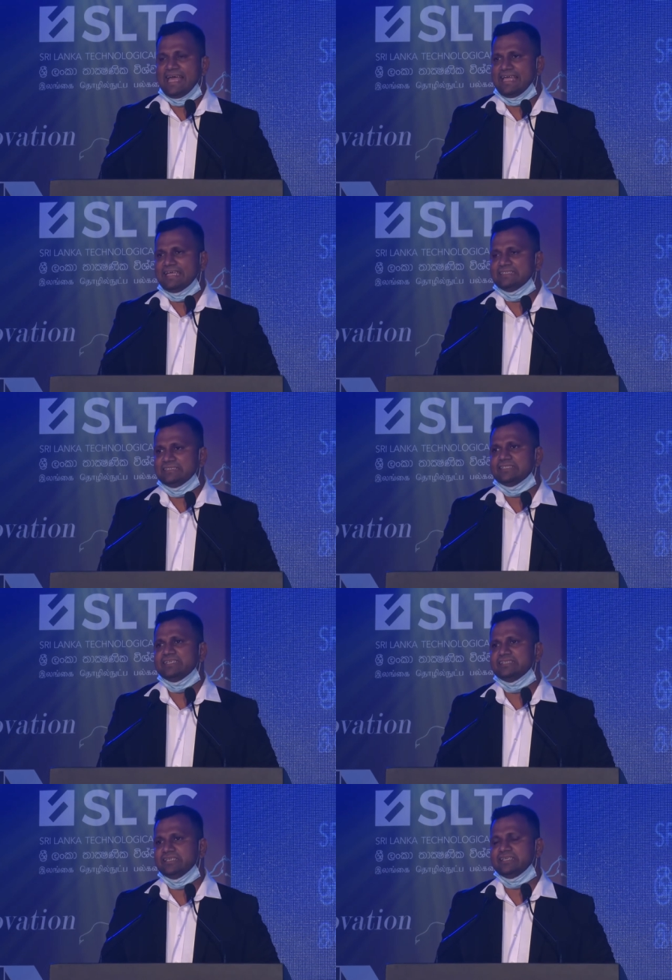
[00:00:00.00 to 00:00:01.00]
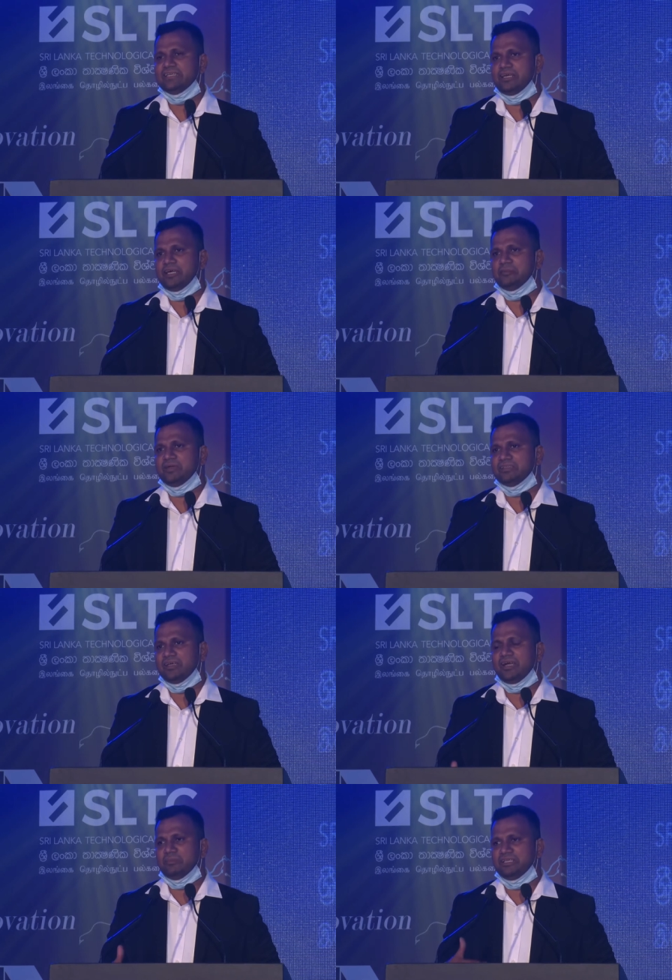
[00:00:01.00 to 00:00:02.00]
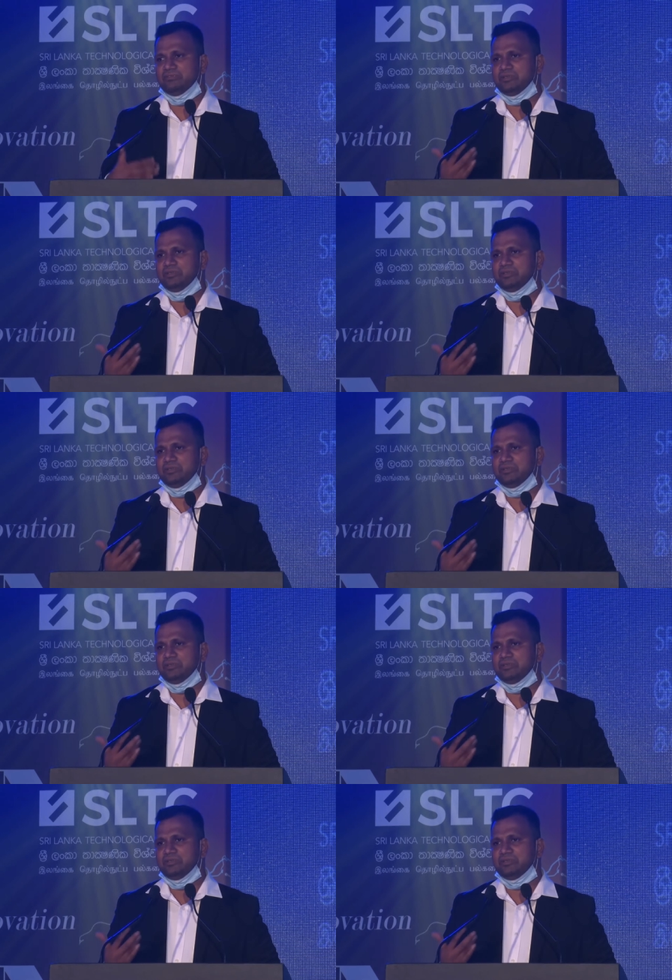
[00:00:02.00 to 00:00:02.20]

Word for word: And the, um, I mean,